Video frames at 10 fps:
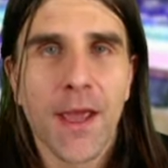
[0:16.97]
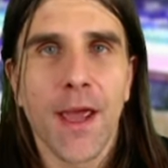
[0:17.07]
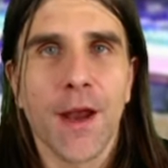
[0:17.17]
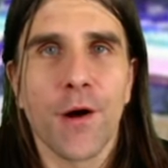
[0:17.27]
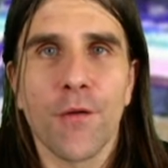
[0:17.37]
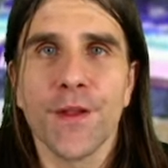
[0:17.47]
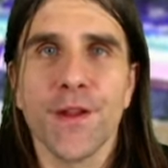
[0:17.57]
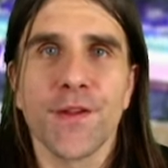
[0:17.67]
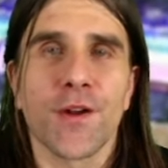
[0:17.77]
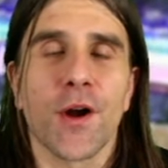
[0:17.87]
and all
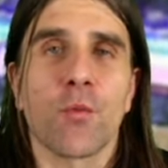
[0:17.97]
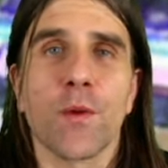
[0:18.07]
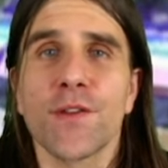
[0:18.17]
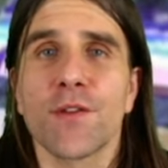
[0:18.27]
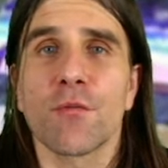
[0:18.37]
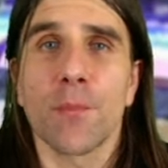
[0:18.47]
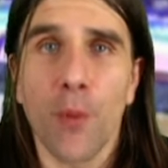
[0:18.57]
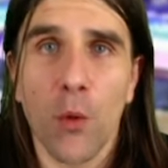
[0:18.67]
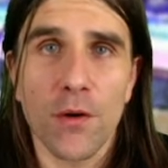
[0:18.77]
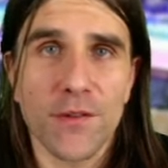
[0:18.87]
these uh, recent
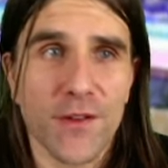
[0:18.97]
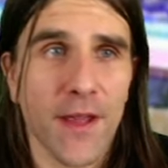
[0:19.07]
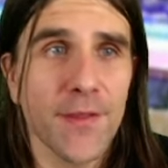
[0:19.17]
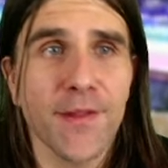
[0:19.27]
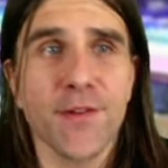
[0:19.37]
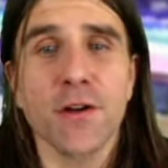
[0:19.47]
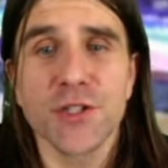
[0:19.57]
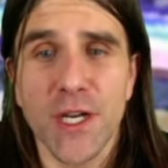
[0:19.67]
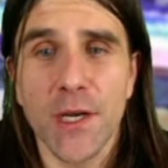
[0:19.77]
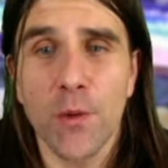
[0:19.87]
reports. And these are
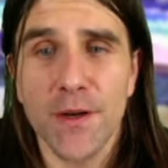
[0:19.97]
genuine